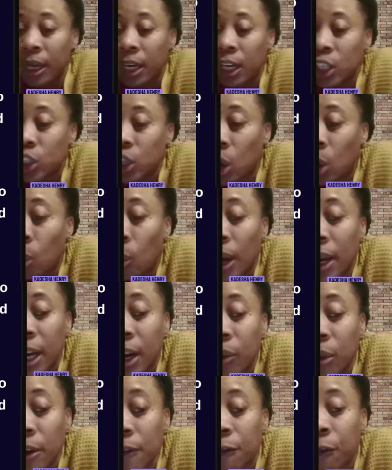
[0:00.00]
So when they
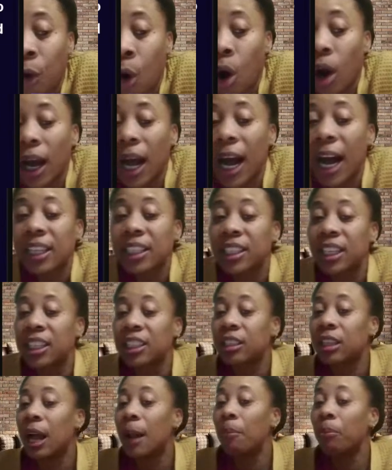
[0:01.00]
revoke
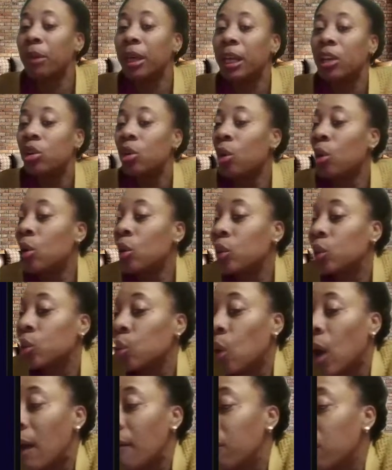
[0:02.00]
access, that means those
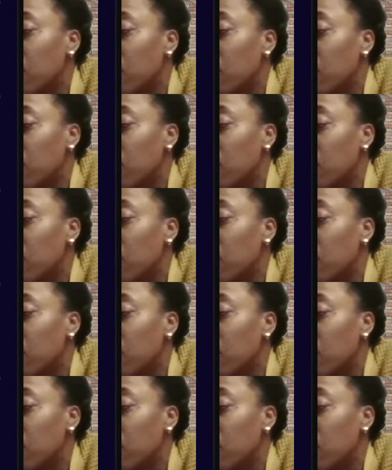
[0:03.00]
who have